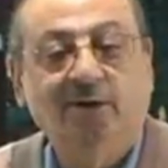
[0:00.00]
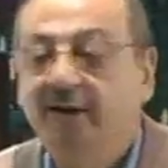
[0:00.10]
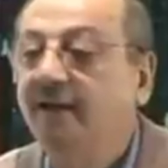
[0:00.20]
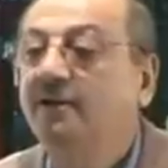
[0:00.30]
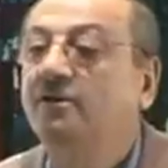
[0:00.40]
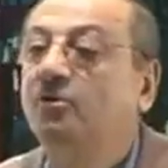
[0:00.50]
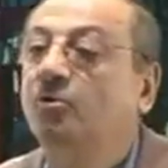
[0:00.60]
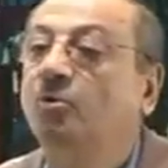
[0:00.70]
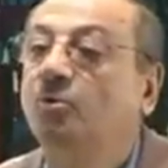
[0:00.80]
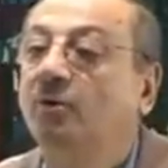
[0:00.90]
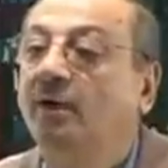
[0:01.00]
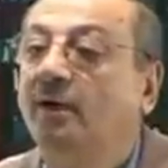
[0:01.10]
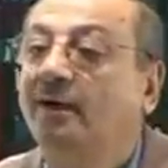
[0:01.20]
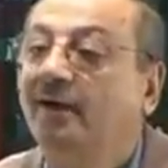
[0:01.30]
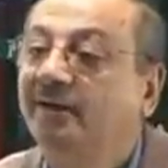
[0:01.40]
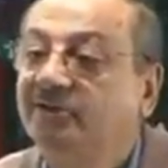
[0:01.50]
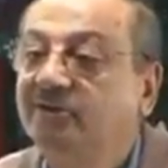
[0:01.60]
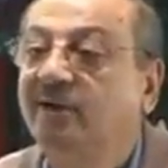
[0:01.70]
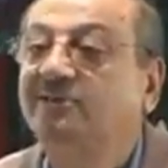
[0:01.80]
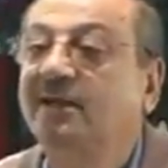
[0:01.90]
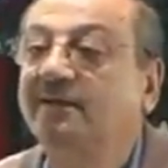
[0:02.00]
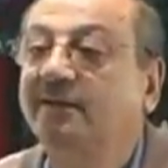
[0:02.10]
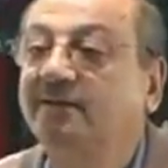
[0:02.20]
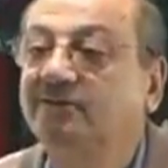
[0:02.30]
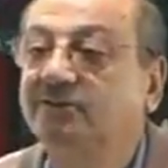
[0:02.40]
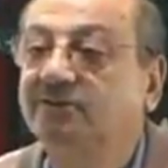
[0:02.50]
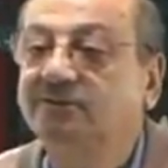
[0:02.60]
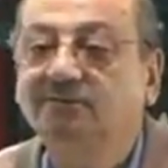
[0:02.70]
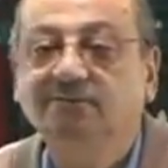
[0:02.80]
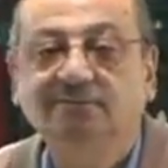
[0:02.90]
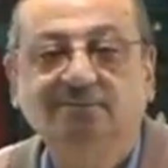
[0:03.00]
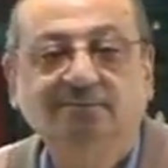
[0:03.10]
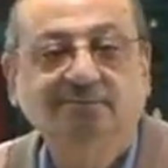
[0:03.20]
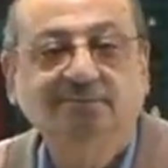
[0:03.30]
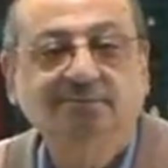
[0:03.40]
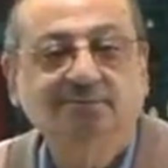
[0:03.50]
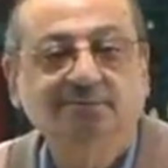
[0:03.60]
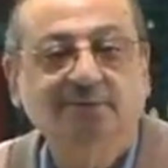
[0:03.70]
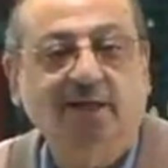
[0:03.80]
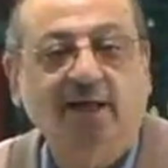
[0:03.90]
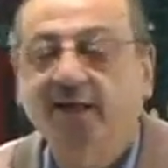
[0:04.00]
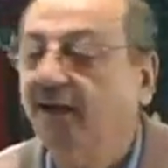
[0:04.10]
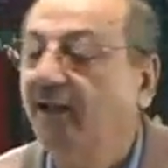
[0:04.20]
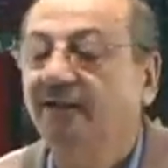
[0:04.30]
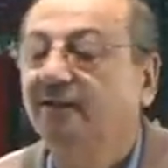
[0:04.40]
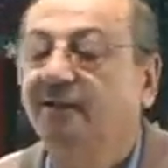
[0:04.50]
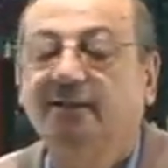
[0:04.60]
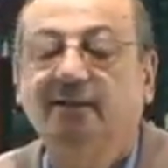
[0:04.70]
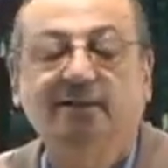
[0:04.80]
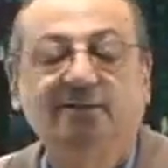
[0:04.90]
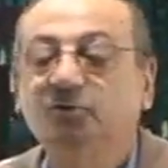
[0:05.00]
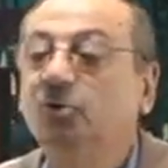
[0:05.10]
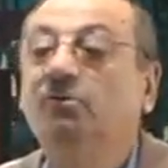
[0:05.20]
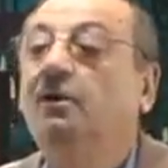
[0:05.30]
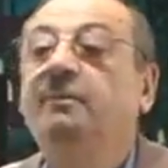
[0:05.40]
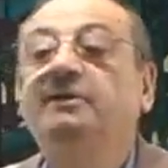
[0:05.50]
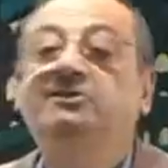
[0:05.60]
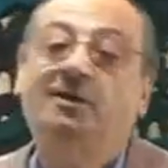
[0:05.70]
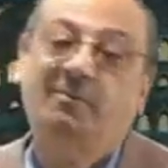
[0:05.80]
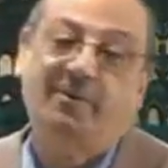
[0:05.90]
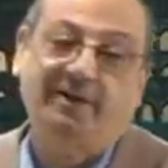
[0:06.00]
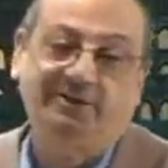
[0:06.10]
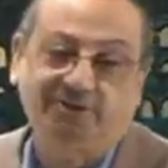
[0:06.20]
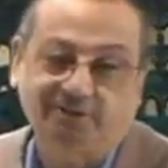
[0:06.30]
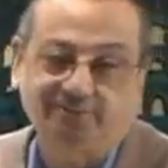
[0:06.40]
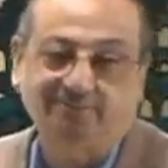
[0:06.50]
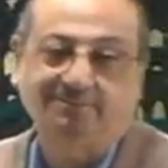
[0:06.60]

linked to conditional sentences. And you will be surprised.